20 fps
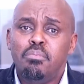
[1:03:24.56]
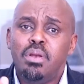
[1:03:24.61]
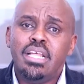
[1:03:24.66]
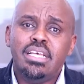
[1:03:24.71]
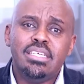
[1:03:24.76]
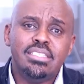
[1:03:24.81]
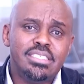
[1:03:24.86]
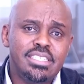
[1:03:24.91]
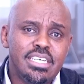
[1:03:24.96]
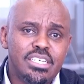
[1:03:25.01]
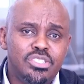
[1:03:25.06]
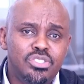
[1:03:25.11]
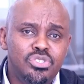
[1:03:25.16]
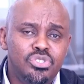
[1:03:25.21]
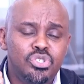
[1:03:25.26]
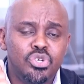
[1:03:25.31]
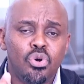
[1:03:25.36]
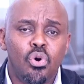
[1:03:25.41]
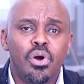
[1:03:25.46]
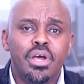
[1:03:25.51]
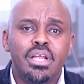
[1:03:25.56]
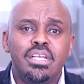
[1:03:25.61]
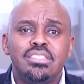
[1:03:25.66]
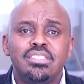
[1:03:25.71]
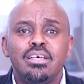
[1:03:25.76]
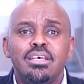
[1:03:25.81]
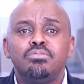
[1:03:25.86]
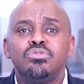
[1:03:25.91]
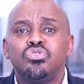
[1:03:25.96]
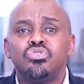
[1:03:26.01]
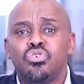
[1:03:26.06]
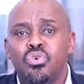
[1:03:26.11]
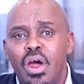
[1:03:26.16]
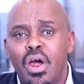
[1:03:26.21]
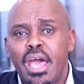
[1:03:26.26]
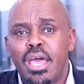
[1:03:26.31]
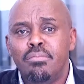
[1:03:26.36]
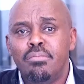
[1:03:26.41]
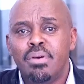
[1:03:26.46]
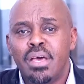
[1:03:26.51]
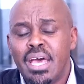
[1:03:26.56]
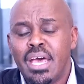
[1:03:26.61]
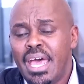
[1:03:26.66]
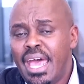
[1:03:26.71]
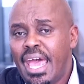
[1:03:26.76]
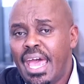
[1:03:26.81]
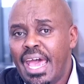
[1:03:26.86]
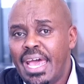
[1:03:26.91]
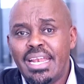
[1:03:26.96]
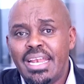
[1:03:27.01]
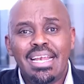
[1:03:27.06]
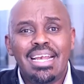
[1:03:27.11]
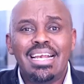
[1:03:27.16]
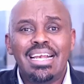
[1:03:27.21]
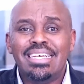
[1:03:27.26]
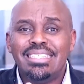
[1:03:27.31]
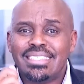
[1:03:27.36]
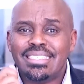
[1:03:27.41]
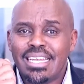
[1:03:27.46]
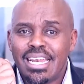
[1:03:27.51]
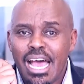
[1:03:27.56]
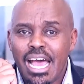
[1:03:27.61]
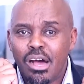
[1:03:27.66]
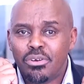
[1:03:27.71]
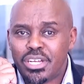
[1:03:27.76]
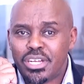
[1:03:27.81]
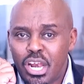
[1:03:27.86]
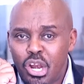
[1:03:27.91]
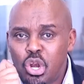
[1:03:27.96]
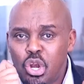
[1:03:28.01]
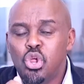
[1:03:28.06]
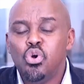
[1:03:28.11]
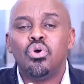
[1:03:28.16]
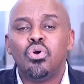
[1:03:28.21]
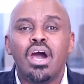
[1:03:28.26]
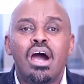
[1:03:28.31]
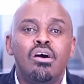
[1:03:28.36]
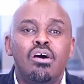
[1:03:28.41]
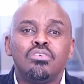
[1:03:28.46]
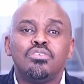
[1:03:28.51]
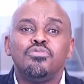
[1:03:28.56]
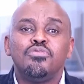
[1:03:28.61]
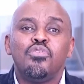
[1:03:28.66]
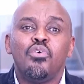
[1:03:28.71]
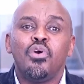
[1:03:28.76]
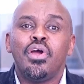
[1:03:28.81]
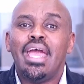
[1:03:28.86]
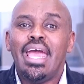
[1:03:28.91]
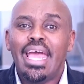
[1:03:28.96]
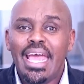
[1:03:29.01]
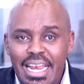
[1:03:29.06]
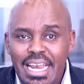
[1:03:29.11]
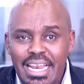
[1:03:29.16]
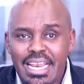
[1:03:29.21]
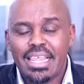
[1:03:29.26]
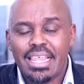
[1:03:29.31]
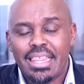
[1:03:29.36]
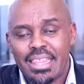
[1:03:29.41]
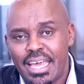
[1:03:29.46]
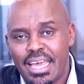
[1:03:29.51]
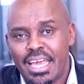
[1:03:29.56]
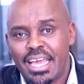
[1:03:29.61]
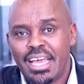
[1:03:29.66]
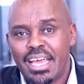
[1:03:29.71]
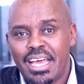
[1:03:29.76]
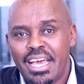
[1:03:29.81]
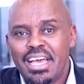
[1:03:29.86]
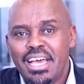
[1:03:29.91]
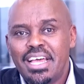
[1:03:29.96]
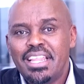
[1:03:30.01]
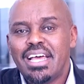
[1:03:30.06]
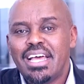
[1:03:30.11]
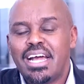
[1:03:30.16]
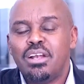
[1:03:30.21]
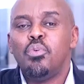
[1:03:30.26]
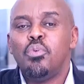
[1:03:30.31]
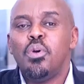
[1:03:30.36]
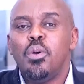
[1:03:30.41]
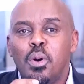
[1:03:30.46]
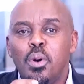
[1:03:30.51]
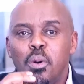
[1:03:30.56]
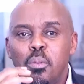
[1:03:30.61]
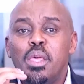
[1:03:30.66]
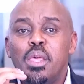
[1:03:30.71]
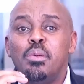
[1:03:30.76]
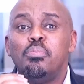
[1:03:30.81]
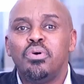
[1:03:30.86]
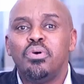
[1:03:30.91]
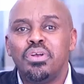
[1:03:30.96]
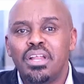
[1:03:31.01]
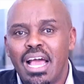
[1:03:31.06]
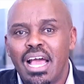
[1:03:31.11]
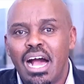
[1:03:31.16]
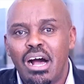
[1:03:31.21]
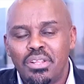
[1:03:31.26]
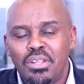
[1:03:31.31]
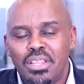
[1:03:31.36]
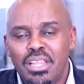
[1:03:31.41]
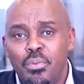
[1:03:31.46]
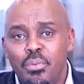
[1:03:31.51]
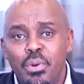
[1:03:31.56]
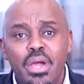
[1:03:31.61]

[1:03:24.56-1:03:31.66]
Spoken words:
please just join, subscribe, and listen out and look out for anything that we will be putting out there.